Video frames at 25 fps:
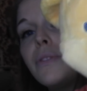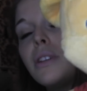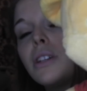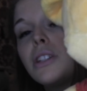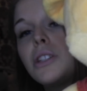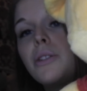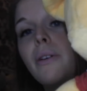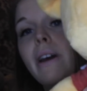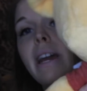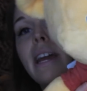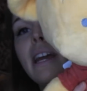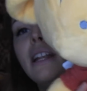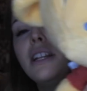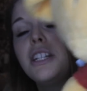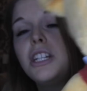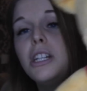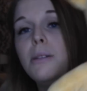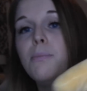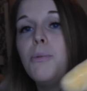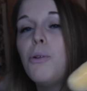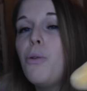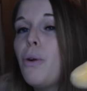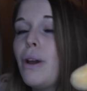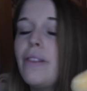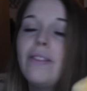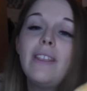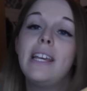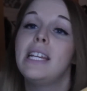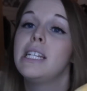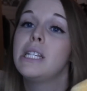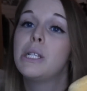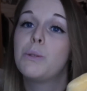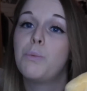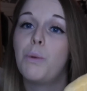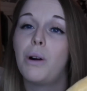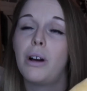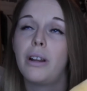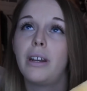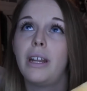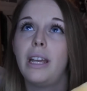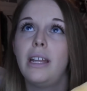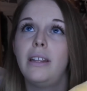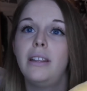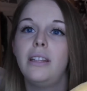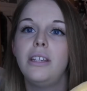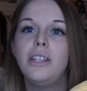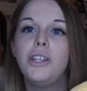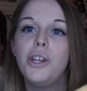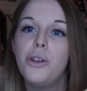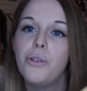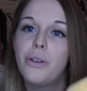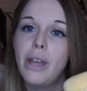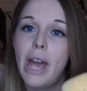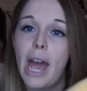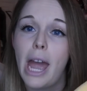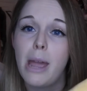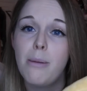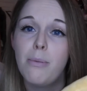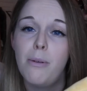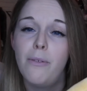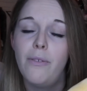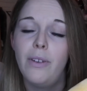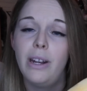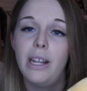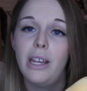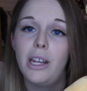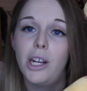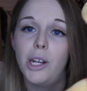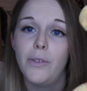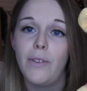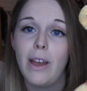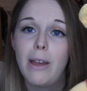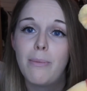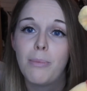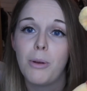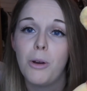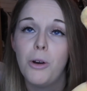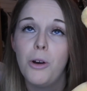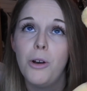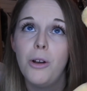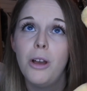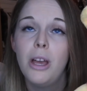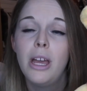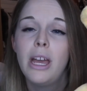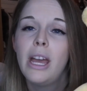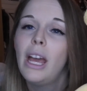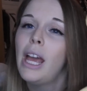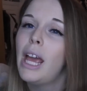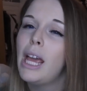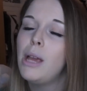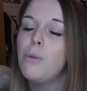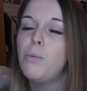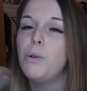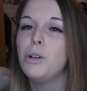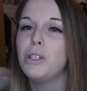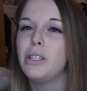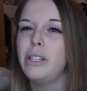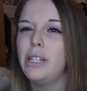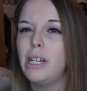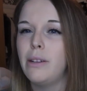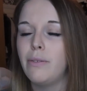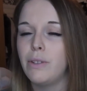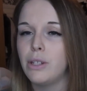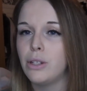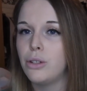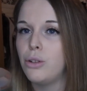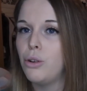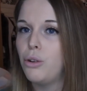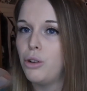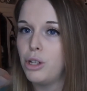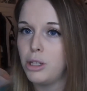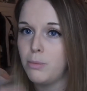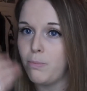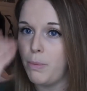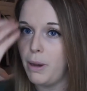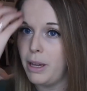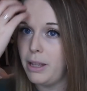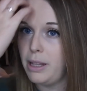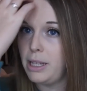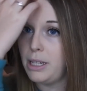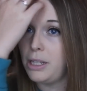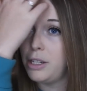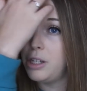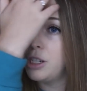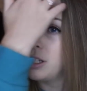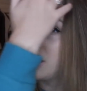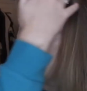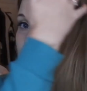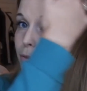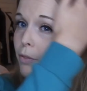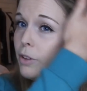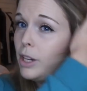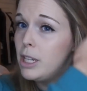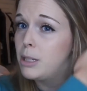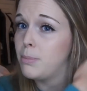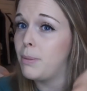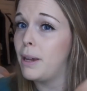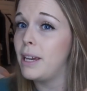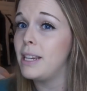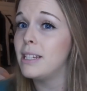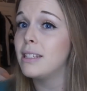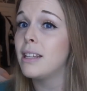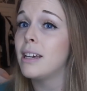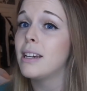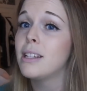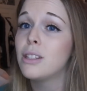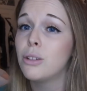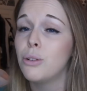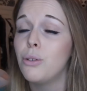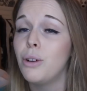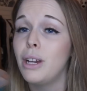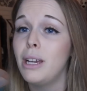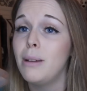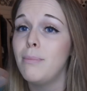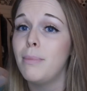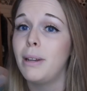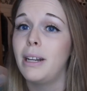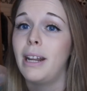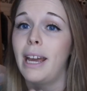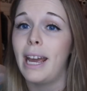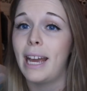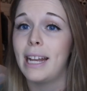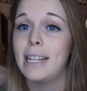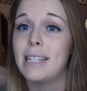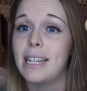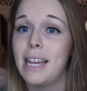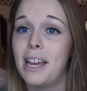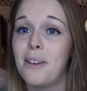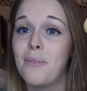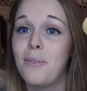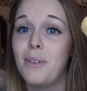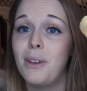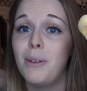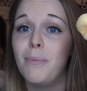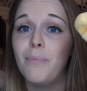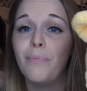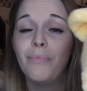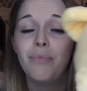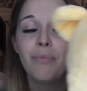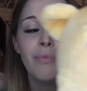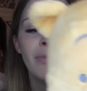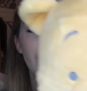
So I actually bought this one in the UK pavilion of Epcot. He was in other stores, but this is just the first place that I saw him, and I had to have him.